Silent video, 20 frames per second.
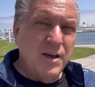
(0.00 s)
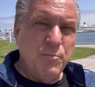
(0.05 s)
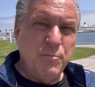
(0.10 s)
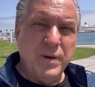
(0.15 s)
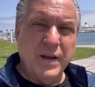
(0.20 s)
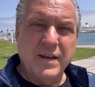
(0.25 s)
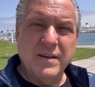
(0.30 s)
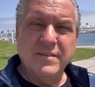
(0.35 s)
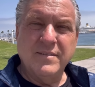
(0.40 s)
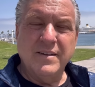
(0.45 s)

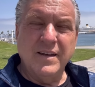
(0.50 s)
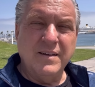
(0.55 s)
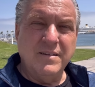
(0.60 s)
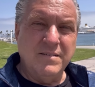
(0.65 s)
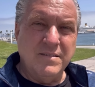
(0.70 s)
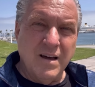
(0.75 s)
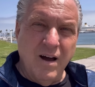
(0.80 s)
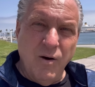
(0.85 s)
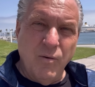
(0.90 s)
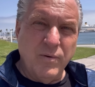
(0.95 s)
Because they
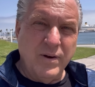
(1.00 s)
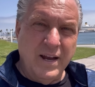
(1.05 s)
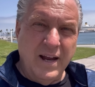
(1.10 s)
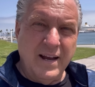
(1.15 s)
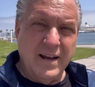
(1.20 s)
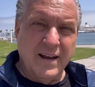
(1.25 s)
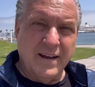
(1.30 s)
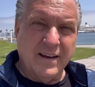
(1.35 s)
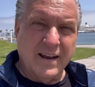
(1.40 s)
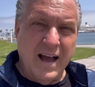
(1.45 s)
don't
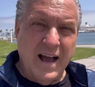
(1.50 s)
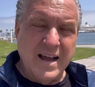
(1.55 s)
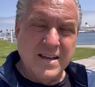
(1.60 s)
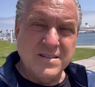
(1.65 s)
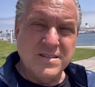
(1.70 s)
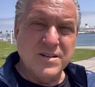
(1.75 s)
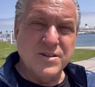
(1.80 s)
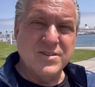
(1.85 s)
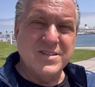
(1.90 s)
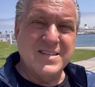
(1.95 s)
need it,
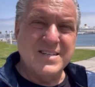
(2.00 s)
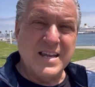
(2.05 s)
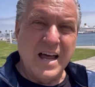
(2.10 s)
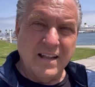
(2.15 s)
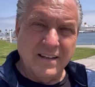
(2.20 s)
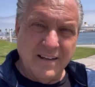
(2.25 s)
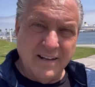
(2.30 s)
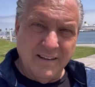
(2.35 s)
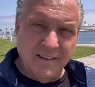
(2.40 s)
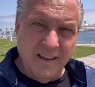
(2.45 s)
guys. They're
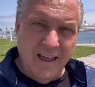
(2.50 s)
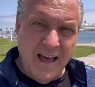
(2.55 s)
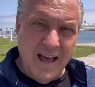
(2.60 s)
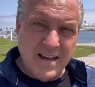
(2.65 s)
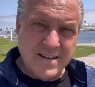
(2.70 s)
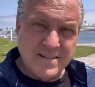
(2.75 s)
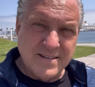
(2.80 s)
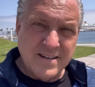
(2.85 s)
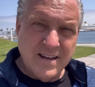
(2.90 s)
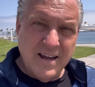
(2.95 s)
selling
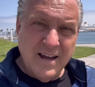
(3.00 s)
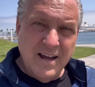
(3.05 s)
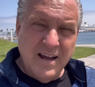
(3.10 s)
less.